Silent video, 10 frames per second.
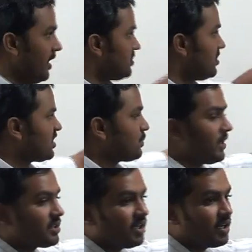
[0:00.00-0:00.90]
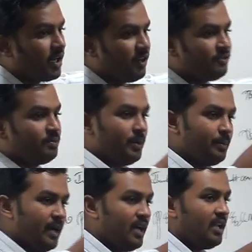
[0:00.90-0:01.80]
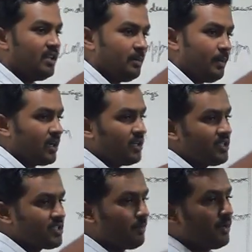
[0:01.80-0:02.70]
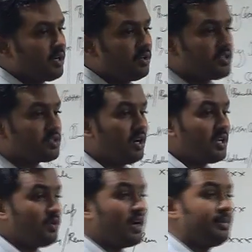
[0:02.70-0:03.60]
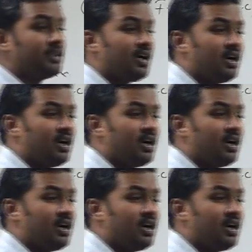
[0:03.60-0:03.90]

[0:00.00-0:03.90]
Hence this method of preparing the partner's capital account is called as what